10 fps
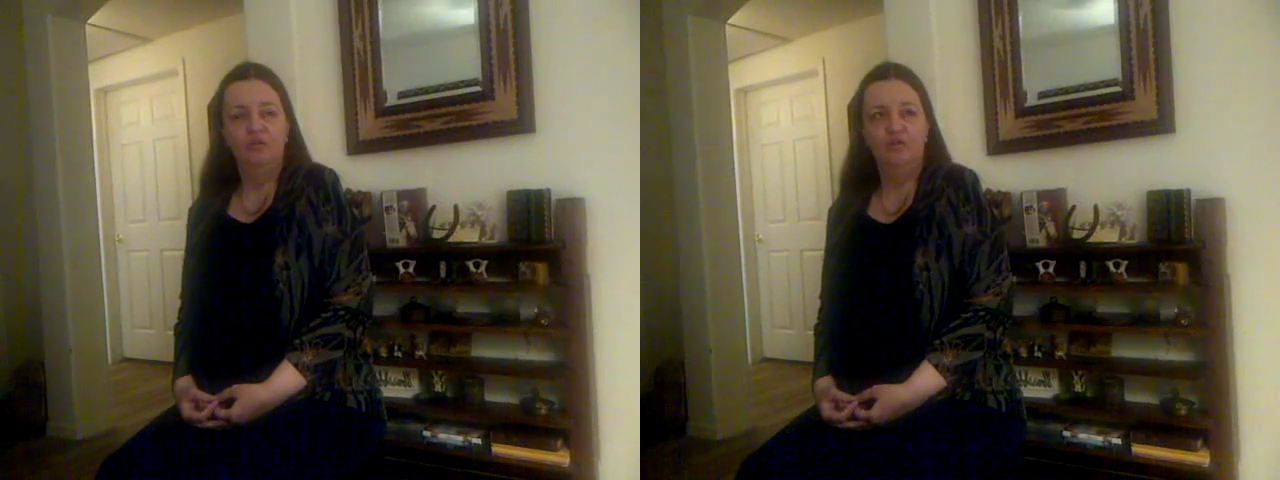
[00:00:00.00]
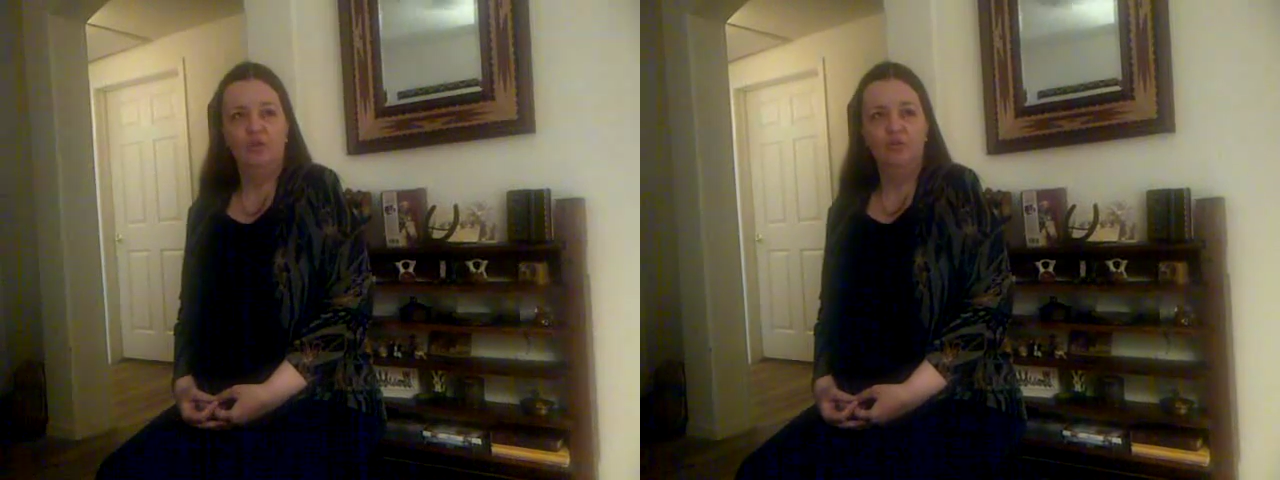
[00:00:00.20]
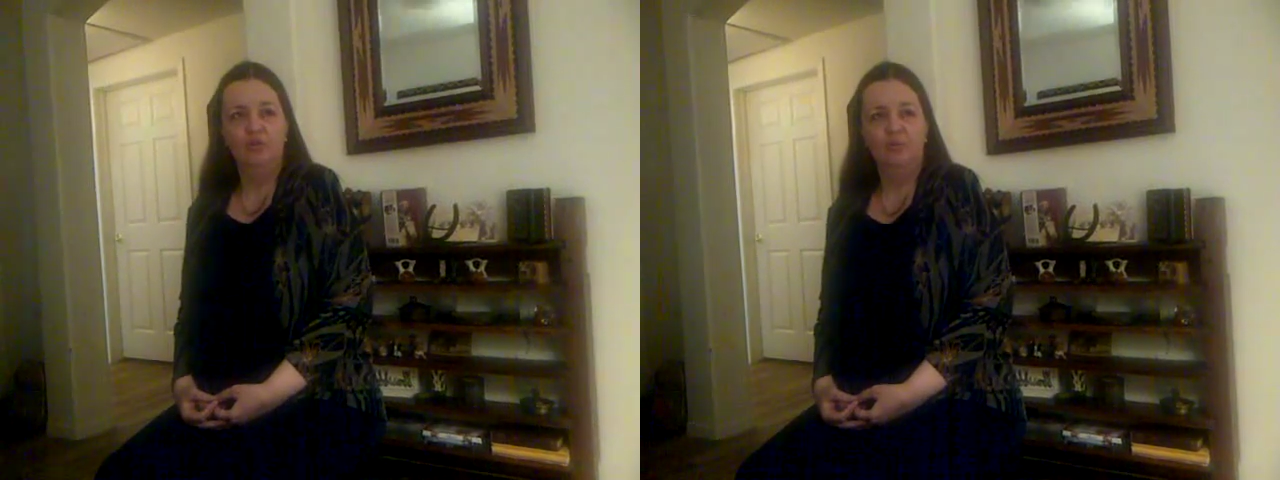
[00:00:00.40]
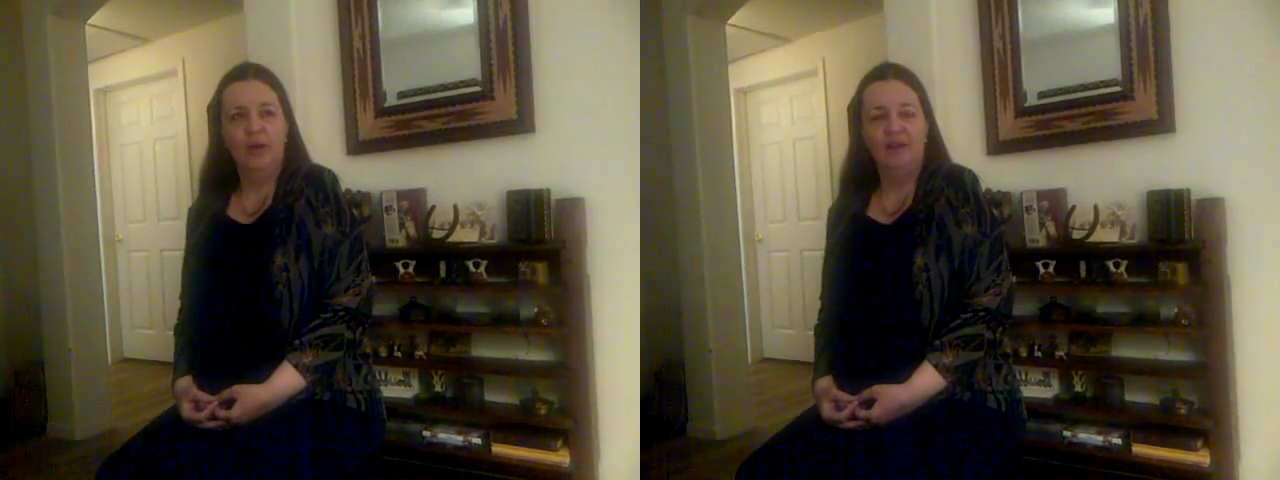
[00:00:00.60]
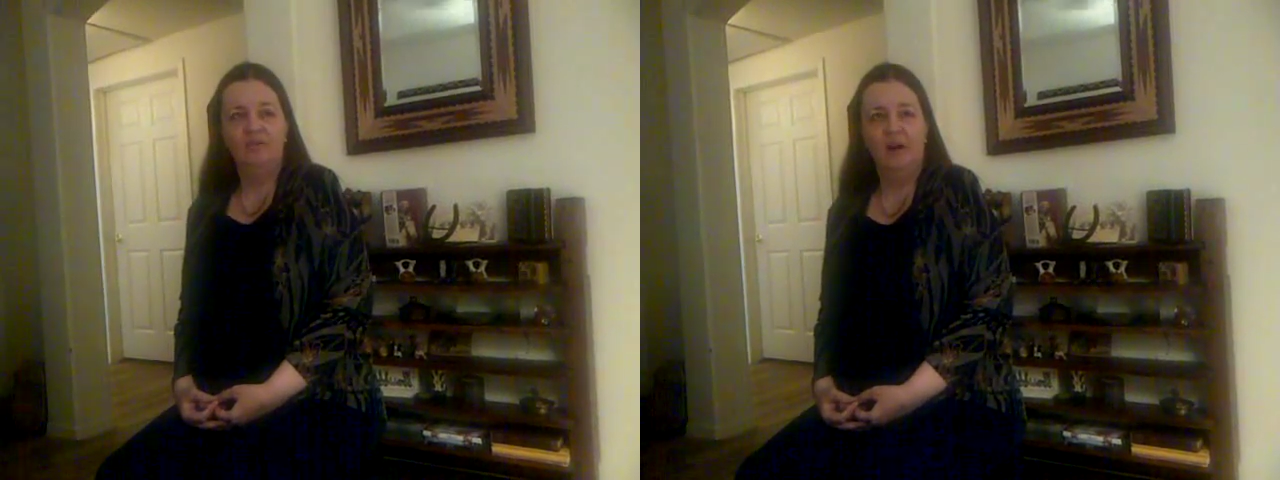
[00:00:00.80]
to her new
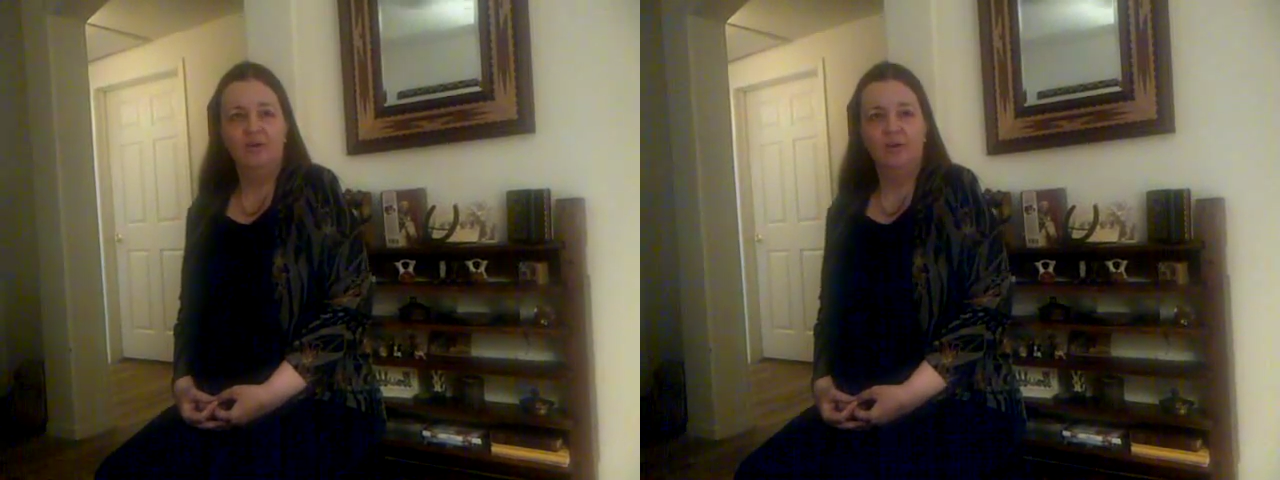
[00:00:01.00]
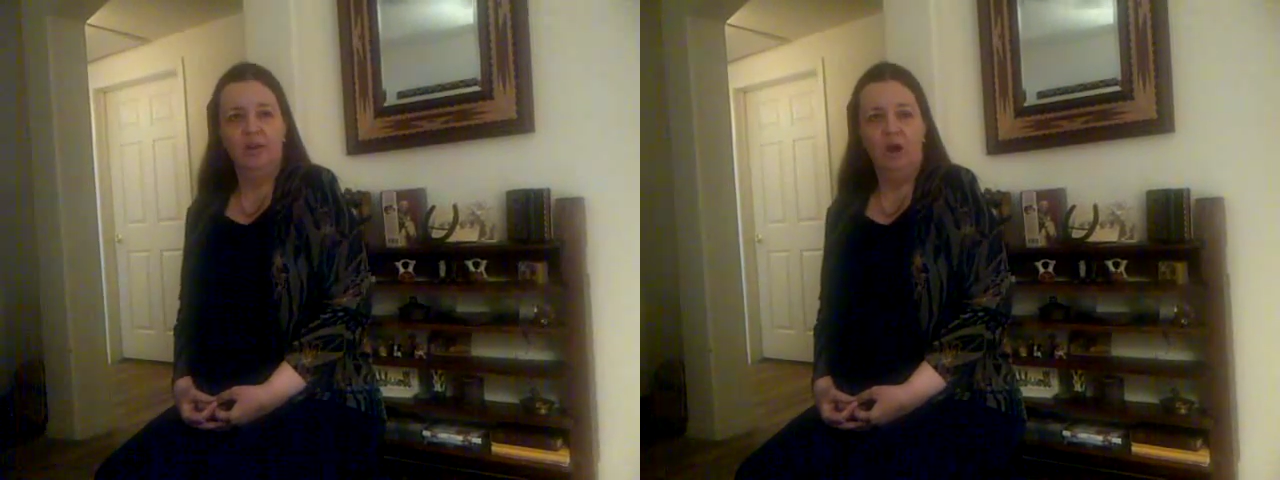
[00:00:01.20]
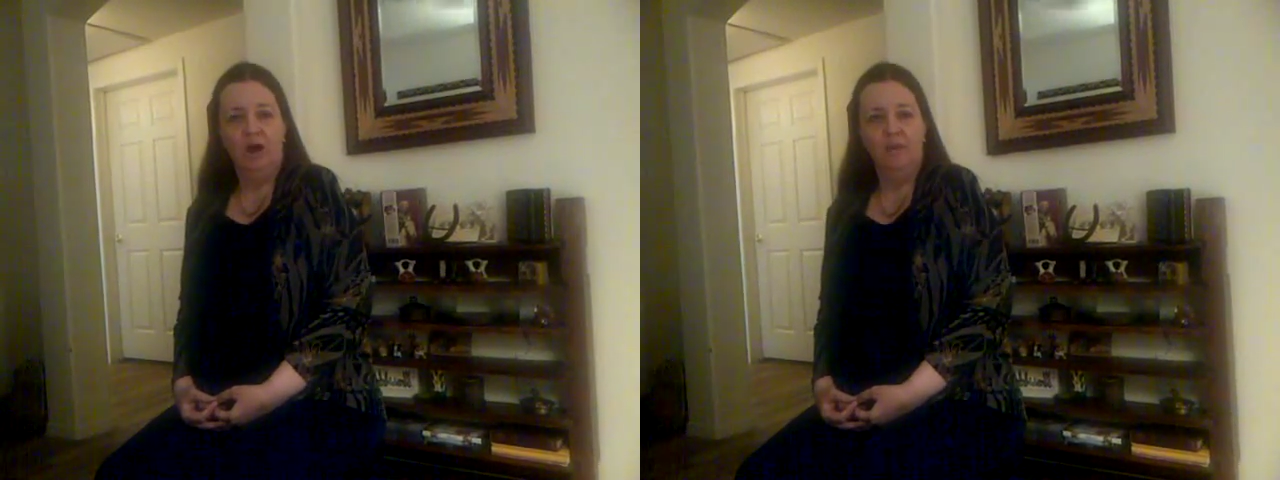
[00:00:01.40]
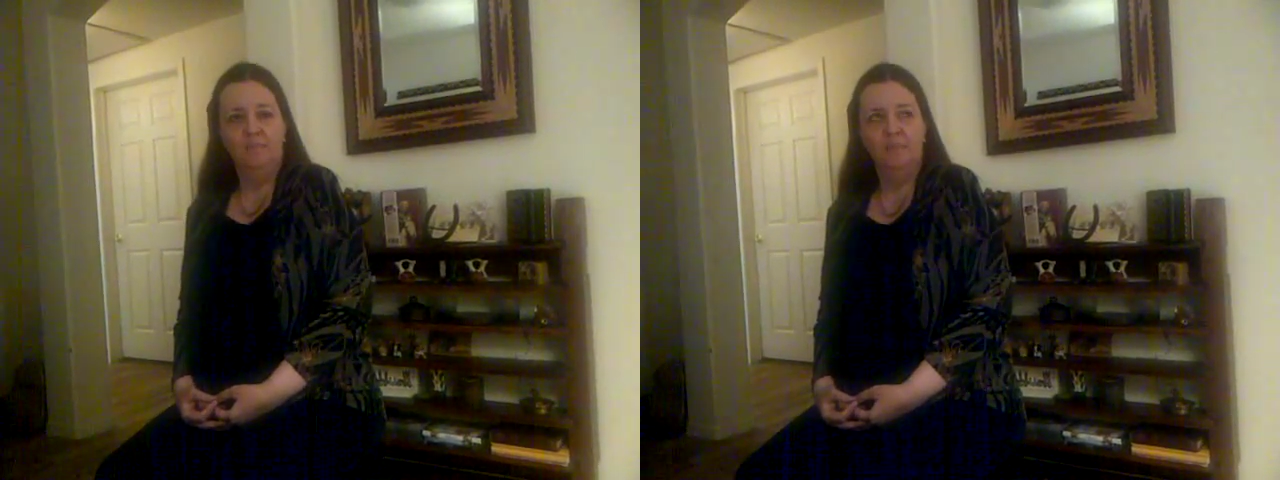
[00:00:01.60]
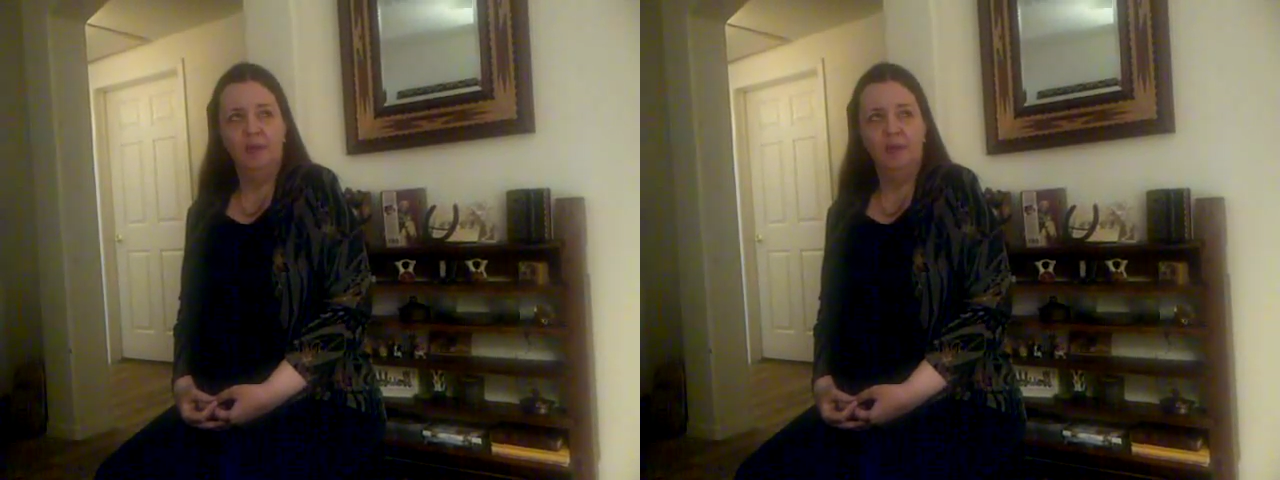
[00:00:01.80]
granddaughter-in-law,